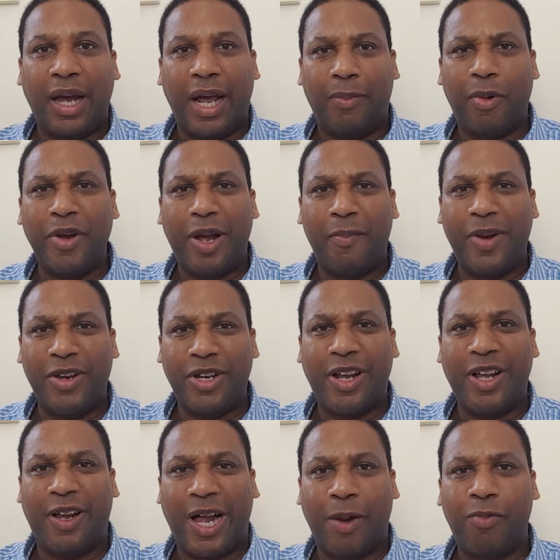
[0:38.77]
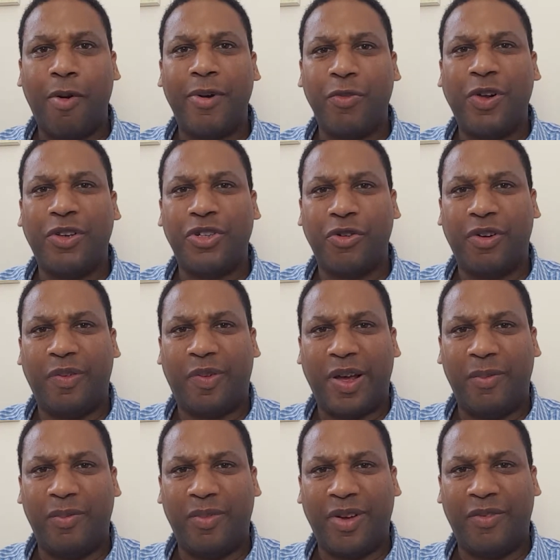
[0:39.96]
I probably will do
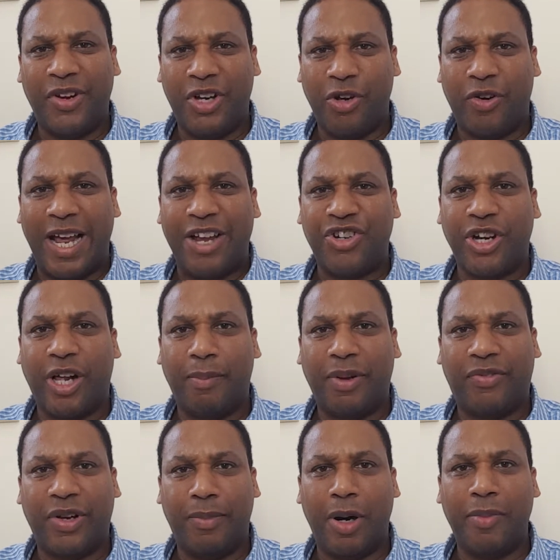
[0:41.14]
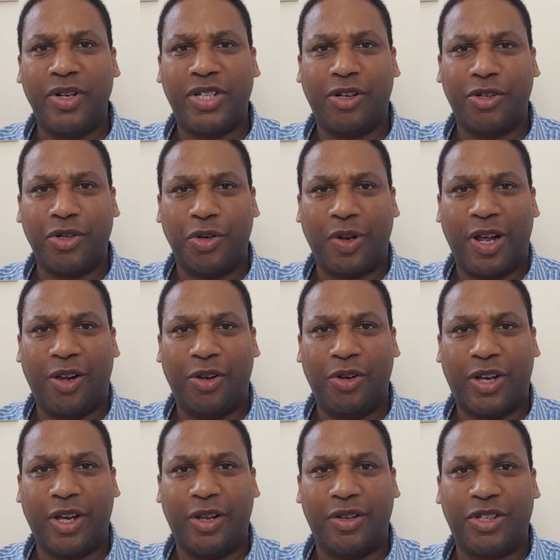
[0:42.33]
a video on agile, but for the moment I'll
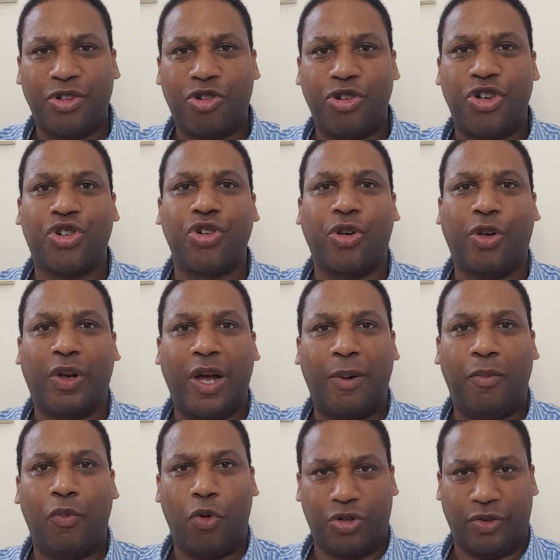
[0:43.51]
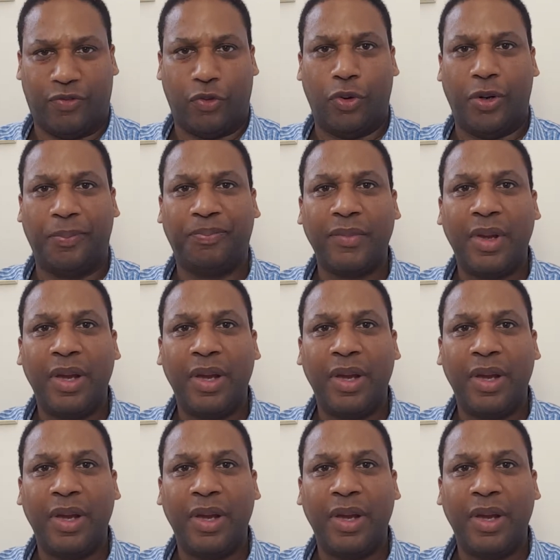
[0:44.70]
look at the traditional waterfall.